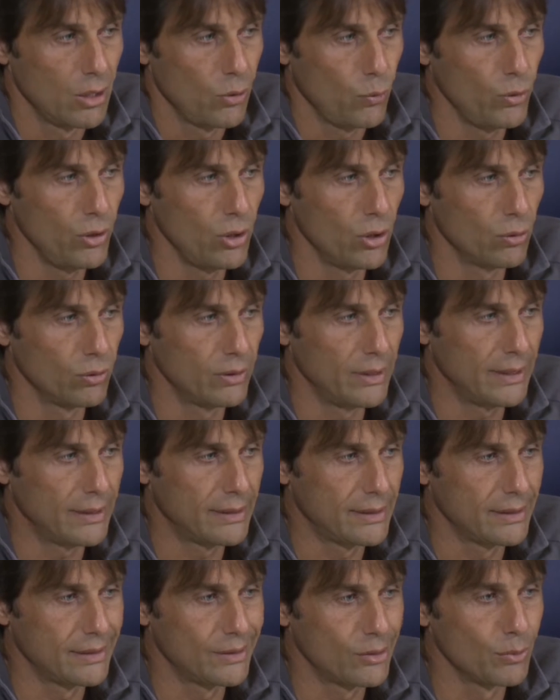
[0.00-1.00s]
We know
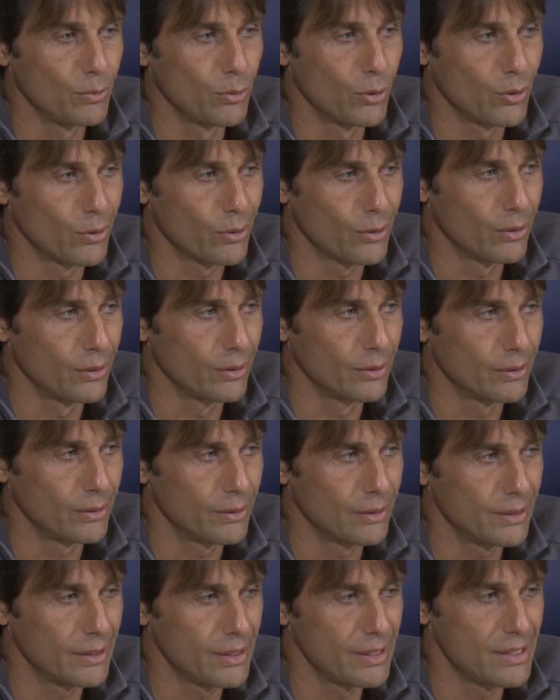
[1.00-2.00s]
that tomorrow
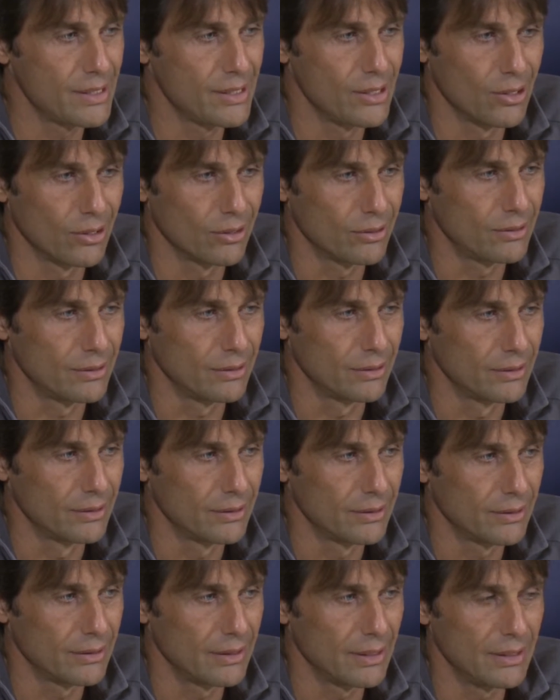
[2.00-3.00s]
is not
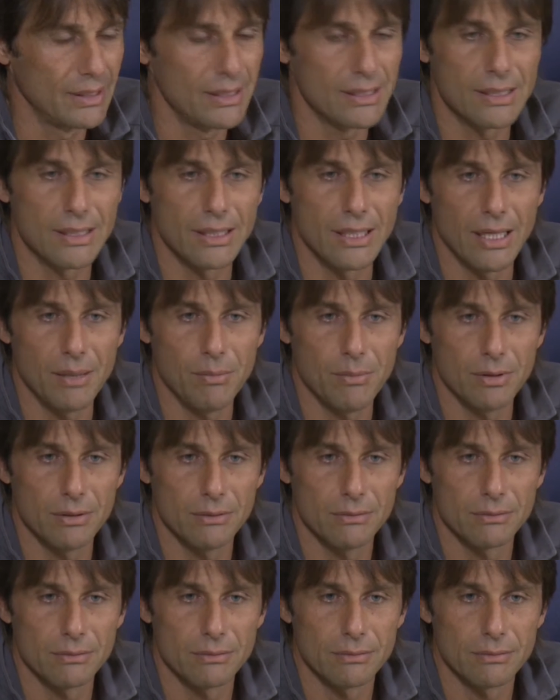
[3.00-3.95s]
an easy game,